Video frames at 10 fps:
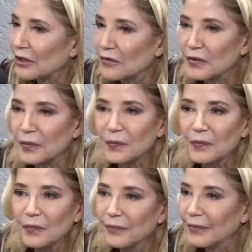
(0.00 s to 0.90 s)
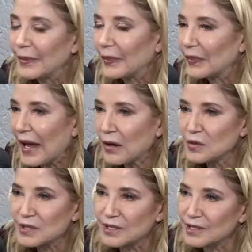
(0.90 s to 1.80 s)
for
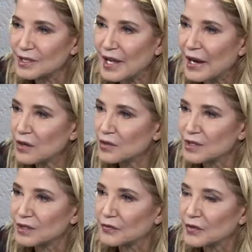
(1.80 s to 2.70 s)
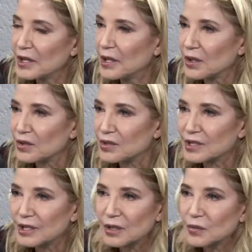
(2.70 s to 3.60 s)
thousands and thousands of
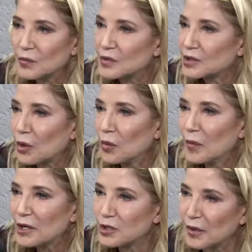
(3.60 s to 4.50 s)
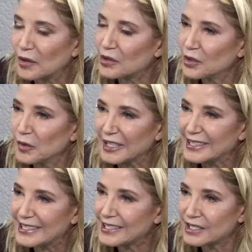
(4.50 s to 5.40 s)
years, so much about human
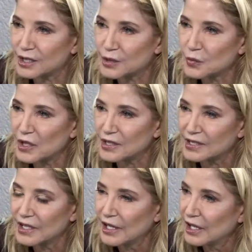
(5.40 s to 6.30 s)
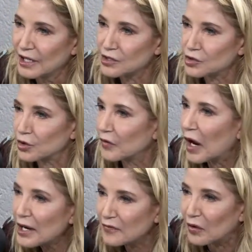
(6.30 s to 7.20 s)
existence was
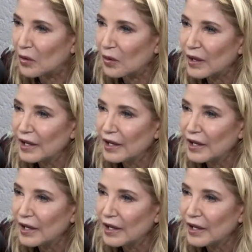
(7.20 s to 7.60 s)
survival.